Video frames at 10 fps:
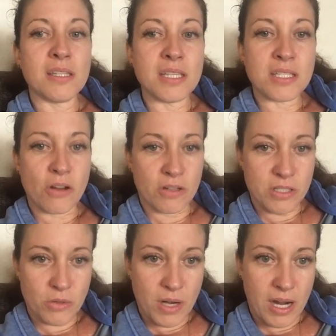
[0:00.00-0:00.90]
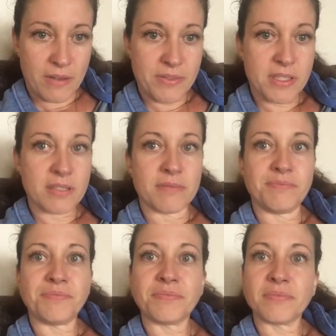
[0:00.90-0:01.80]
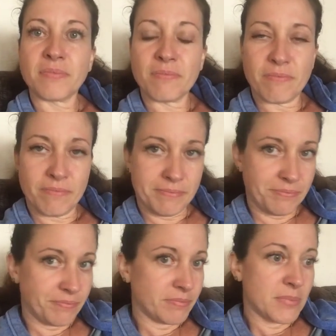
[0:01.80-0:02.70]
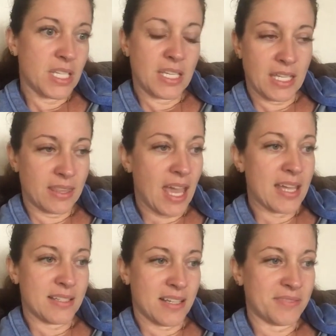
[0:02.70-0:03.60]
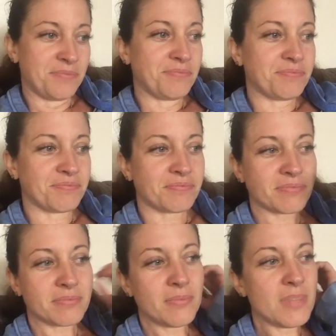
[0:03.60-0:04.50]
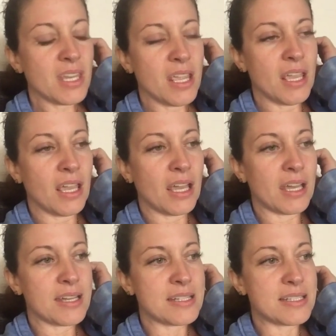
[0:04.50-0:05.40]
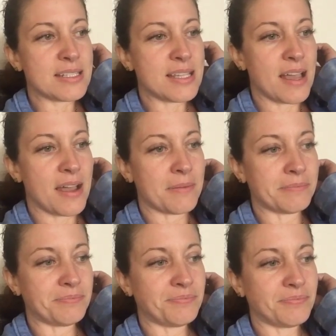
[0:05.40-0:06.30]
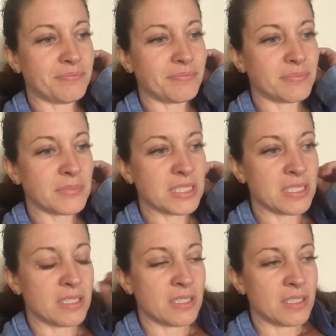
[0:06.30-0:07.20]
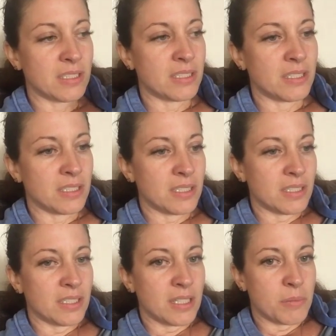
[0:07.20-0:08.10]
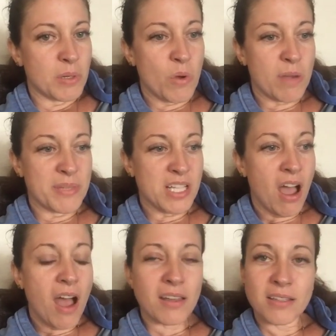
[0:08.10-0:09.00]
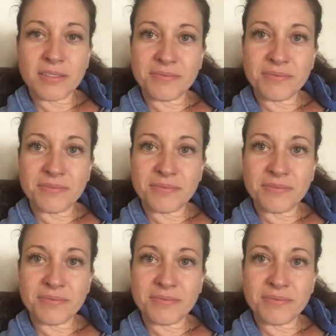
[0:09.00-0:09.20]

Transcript: these arts and crafts and get that done and um, I'm gonna walk my talk.